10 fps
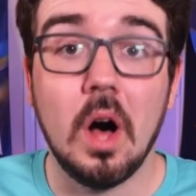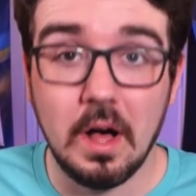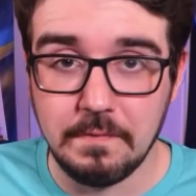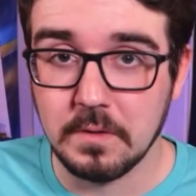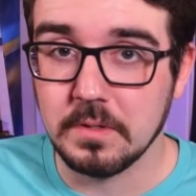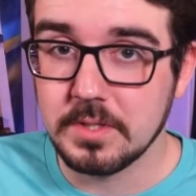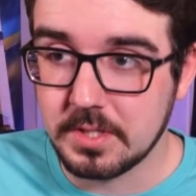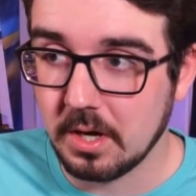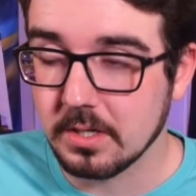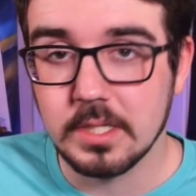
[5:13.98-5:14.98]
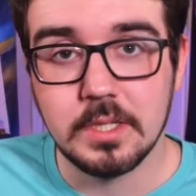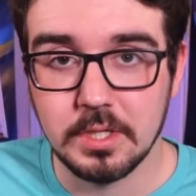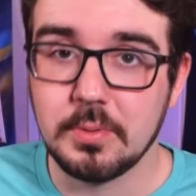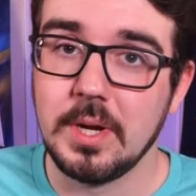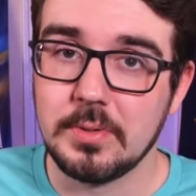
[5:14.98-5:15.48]
awful start to
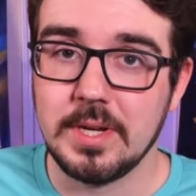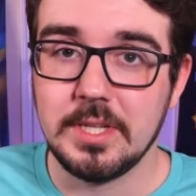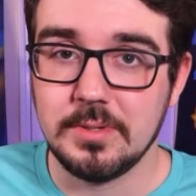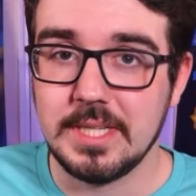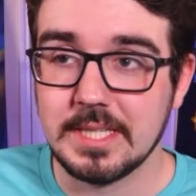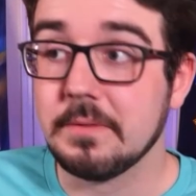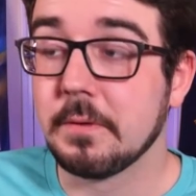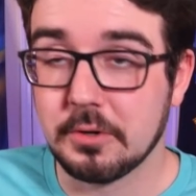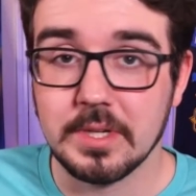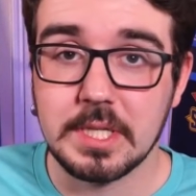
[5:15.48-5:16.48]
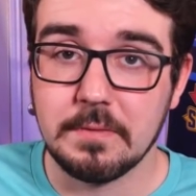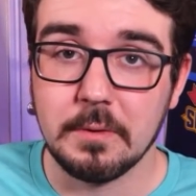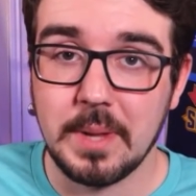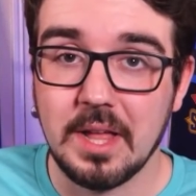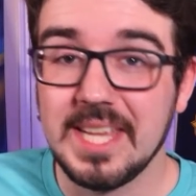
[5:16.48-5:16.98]
the 2022 season for
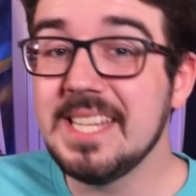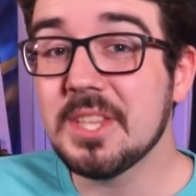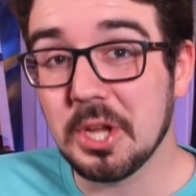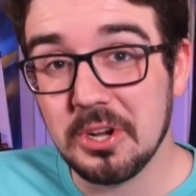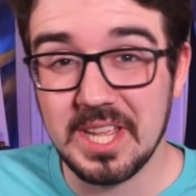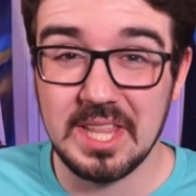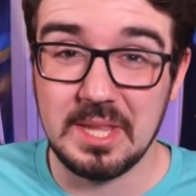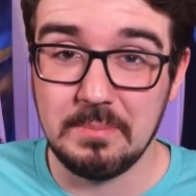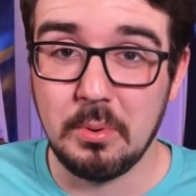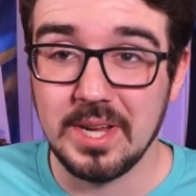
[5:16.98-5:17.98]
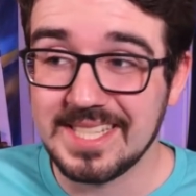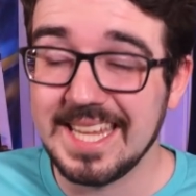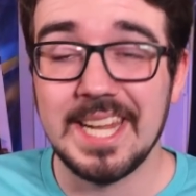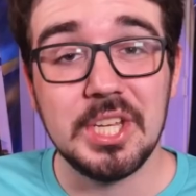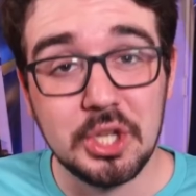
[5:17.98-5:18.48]
Christopher Bell. He's 30th in points
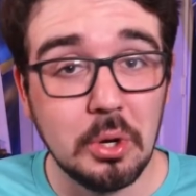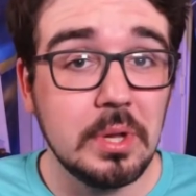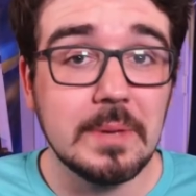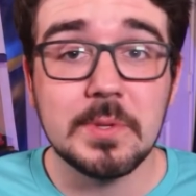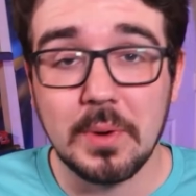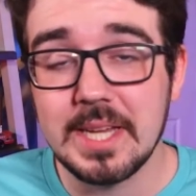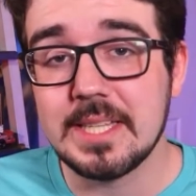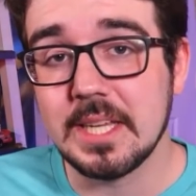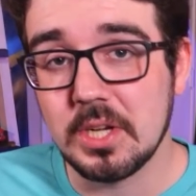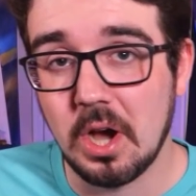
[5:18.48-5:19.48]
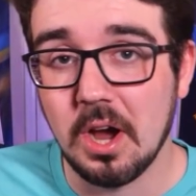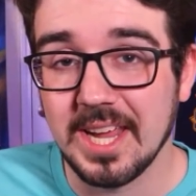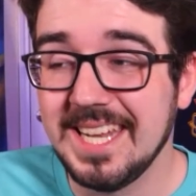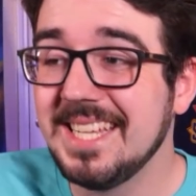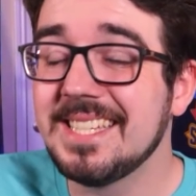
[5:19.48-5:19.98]
in a Joe Gibbs Racing car
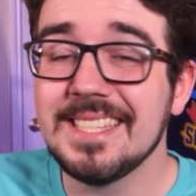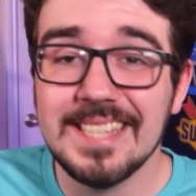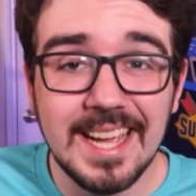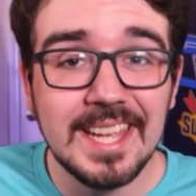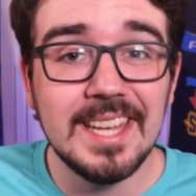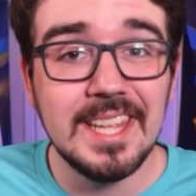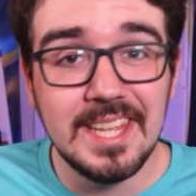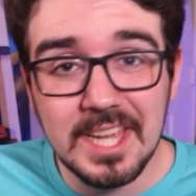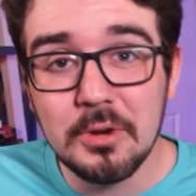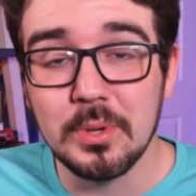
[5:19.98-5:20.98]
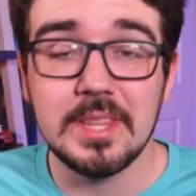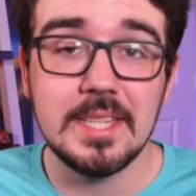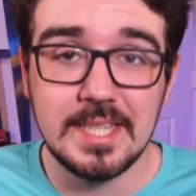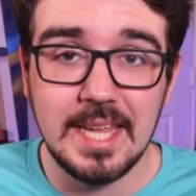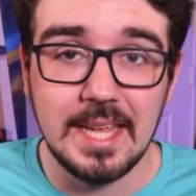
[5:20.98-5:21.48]
in his second year with
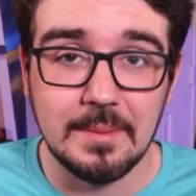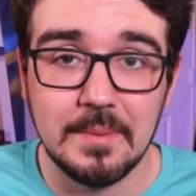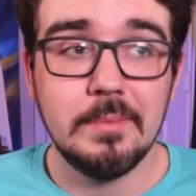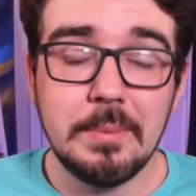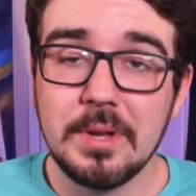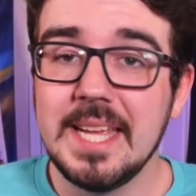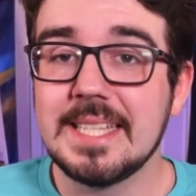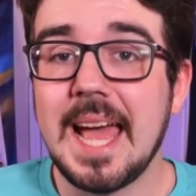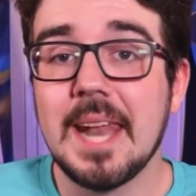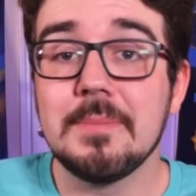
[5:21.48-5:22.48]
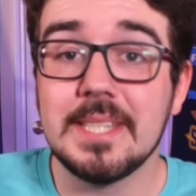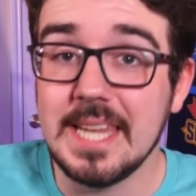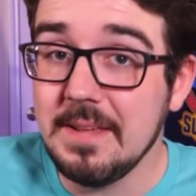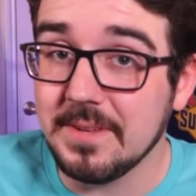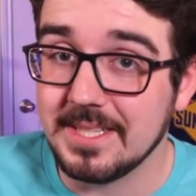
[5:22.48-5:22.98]
the team. Remember, he has Adam
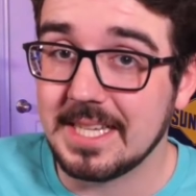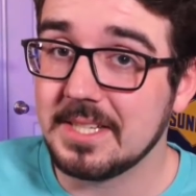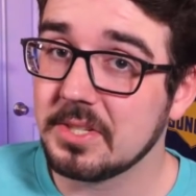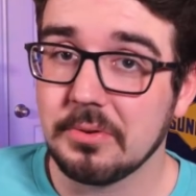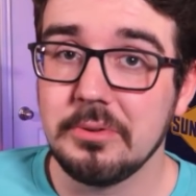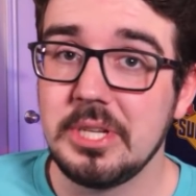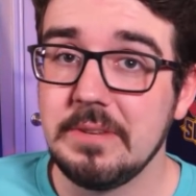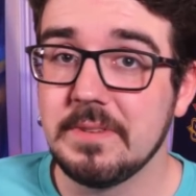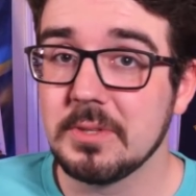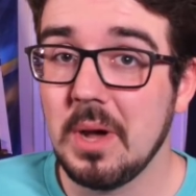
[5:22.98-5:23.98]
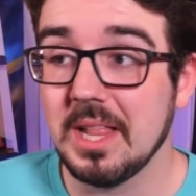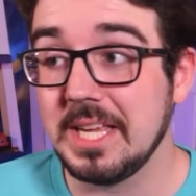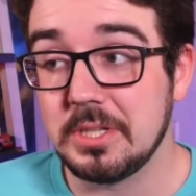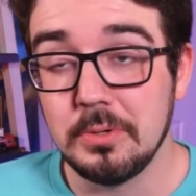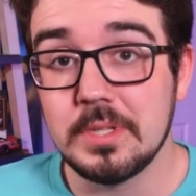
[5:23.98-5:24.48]
Stevens as his crew chief as well,
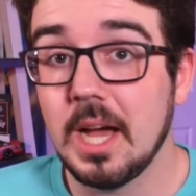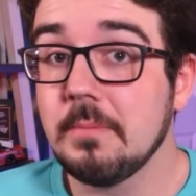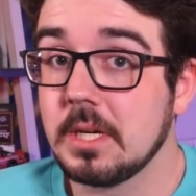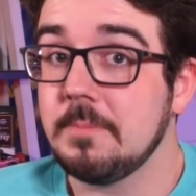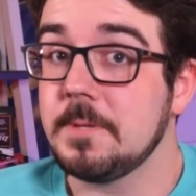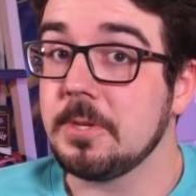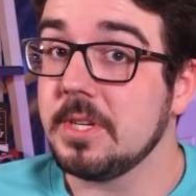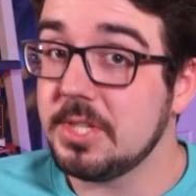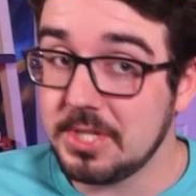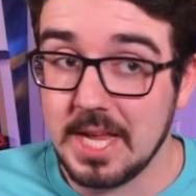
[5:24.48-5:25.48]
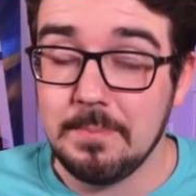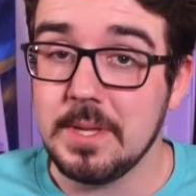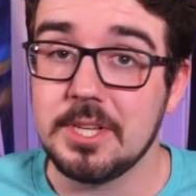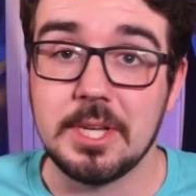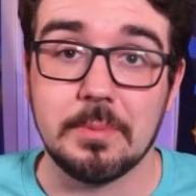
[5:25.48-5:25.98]
a two-time Cup Series
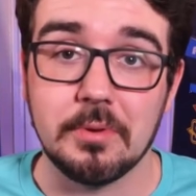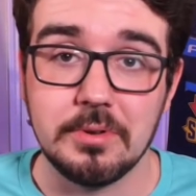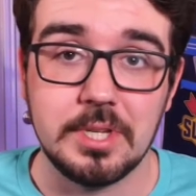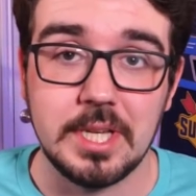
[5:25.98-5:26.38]
championship crew